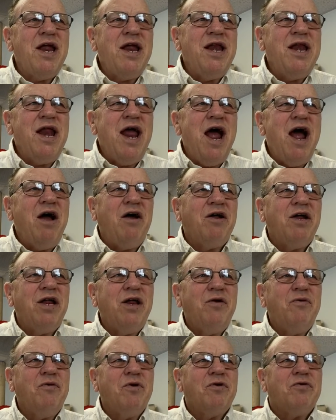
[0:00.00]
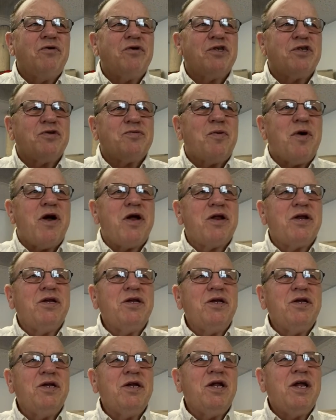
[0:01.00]
and how he would
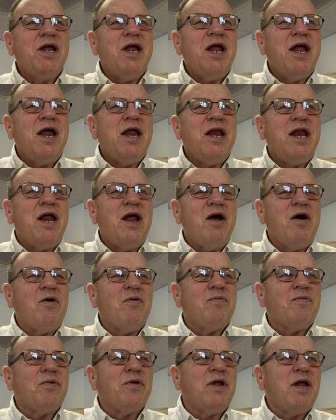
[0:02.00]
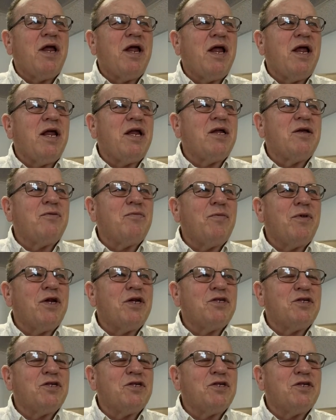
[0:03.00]
respond and help and